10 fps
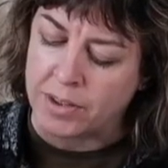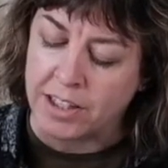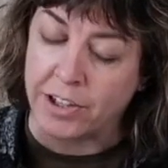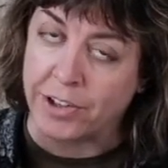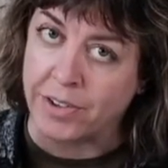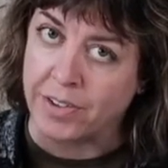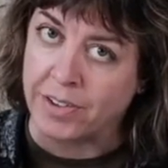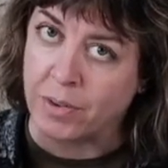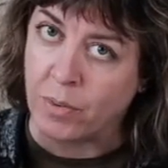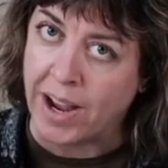the
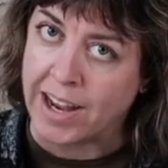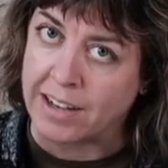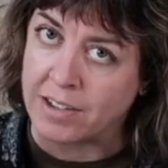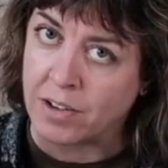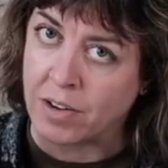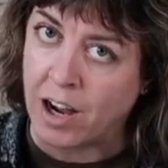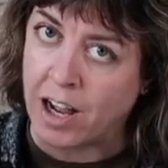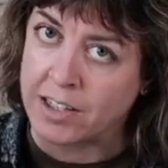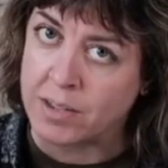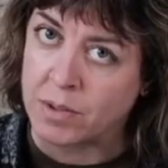little white
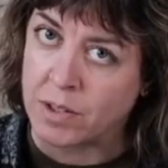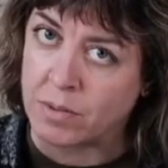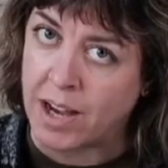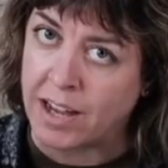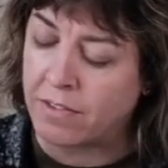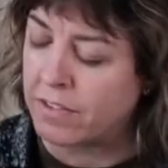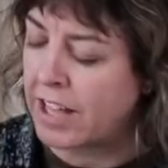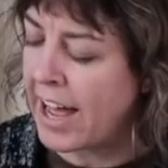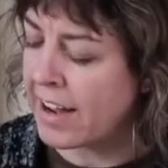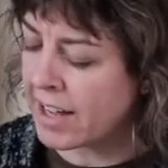cross with the red
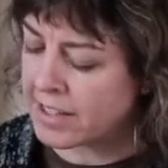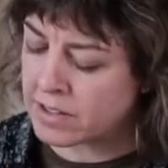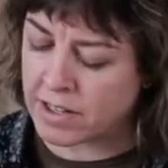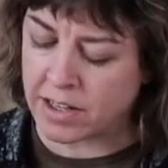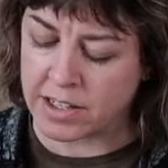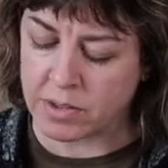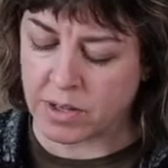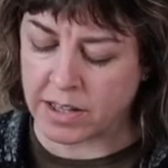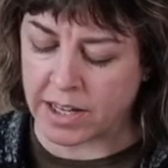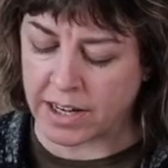flag. Okay, so there it is
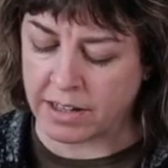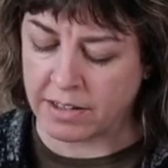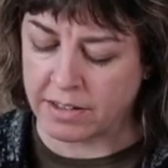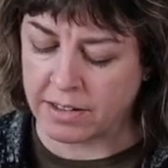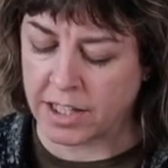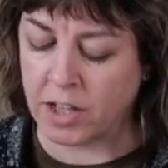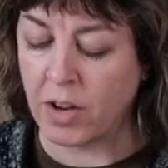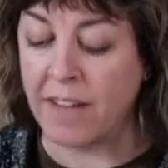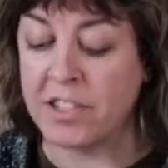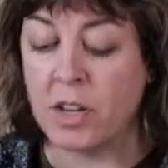right there. You
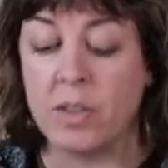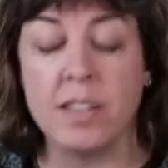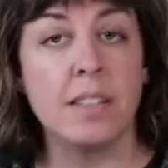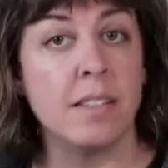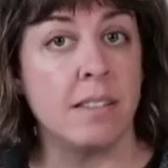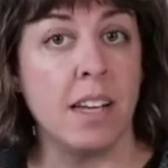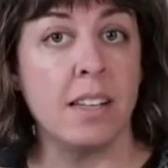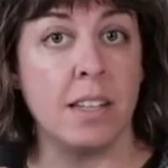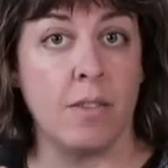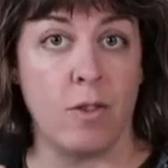don't have to know, this doesn't say
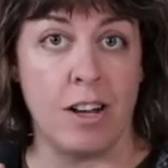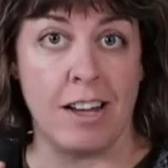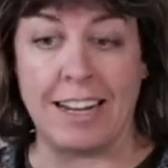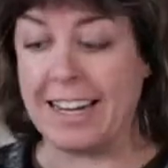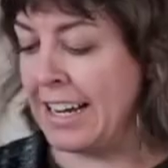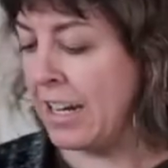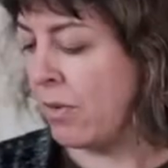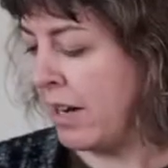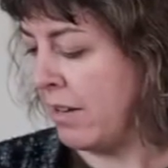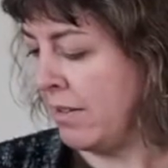Savoie on it
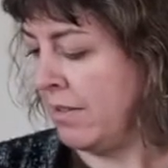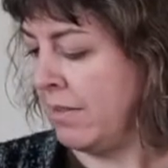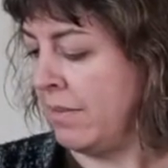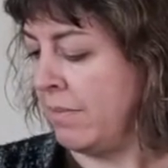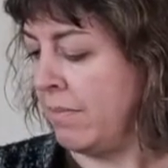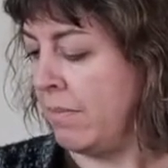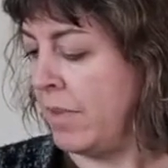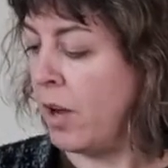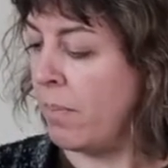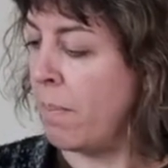anywhere.
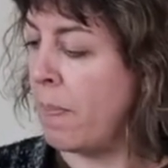No.